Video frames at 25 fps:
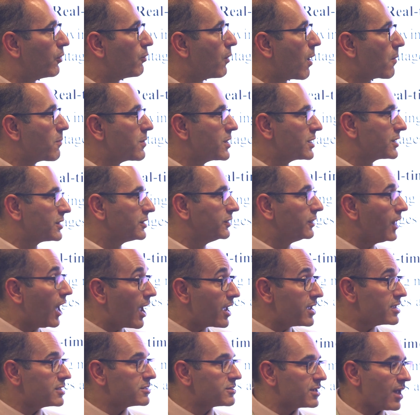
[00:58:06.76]
what we'd
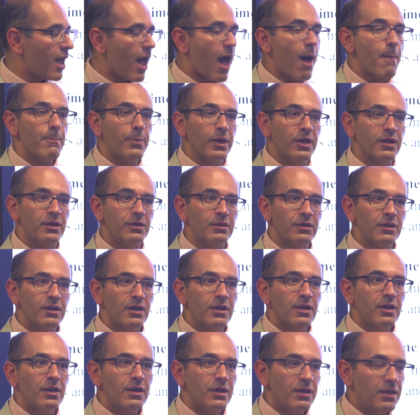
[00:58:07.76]
like to happen
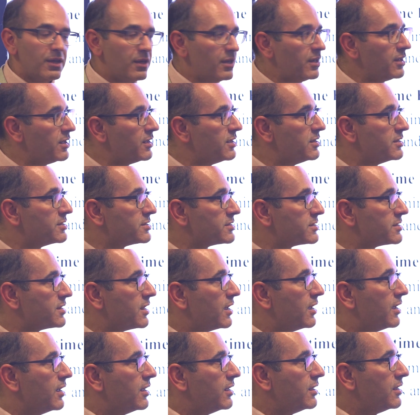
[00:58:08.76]
is,
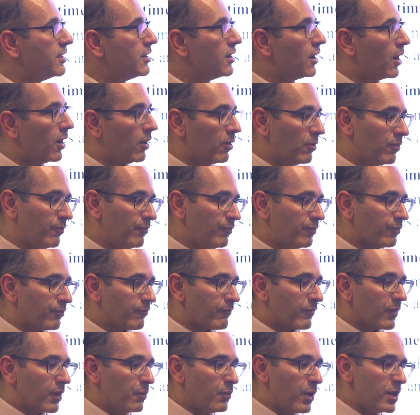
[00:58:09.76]
you know,
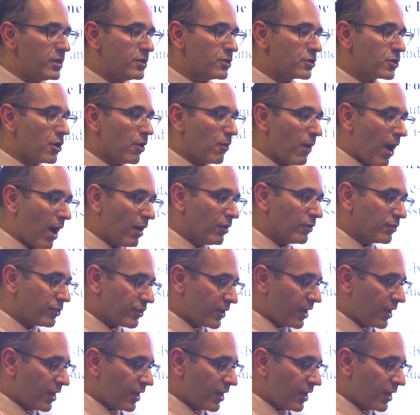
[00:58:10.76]
when you go out